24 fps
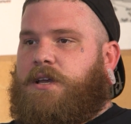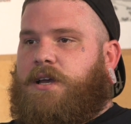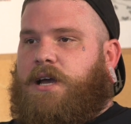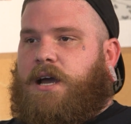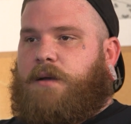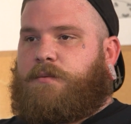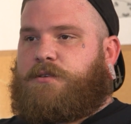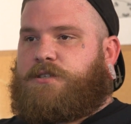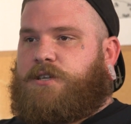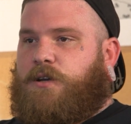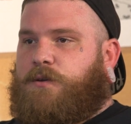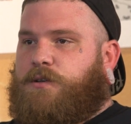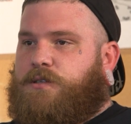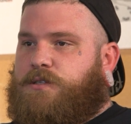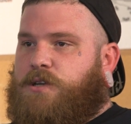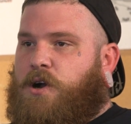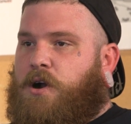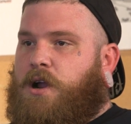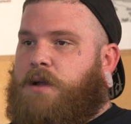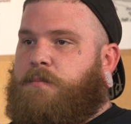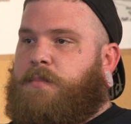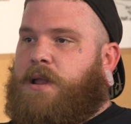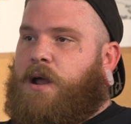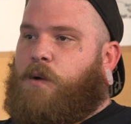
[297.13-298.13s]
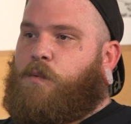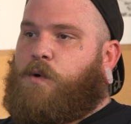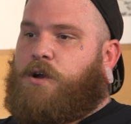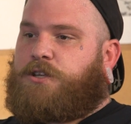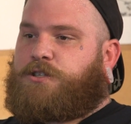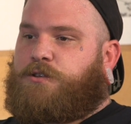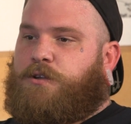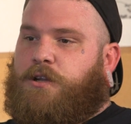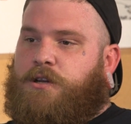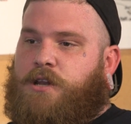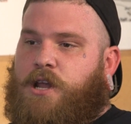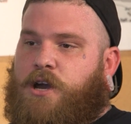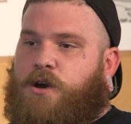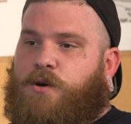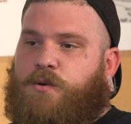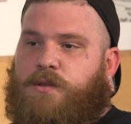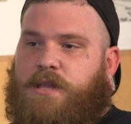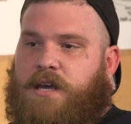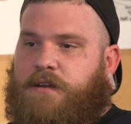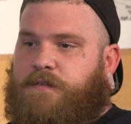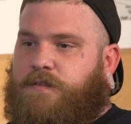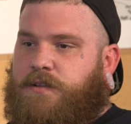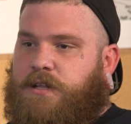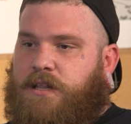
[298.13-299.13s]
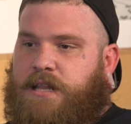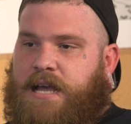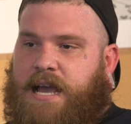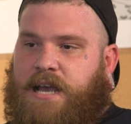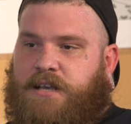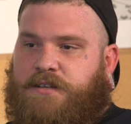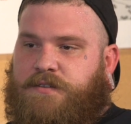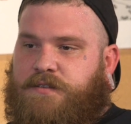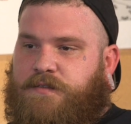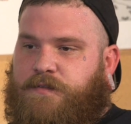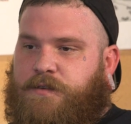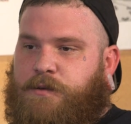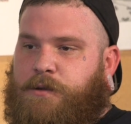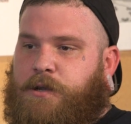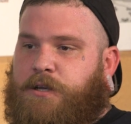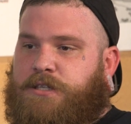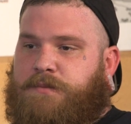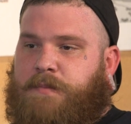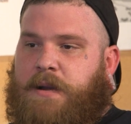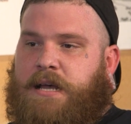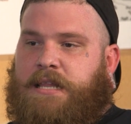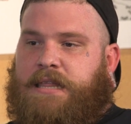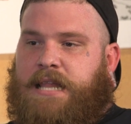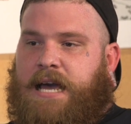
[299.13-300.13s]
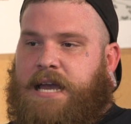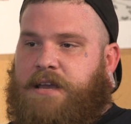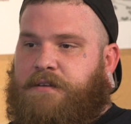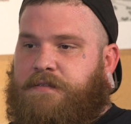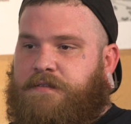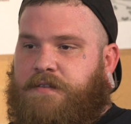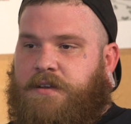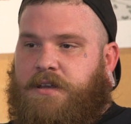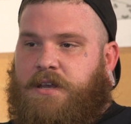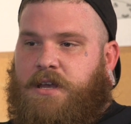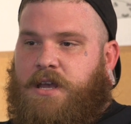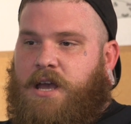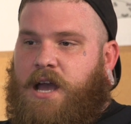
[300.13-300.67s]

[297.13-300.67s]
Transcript: I'm so sorry, but I want you to know that for the last few years of my life,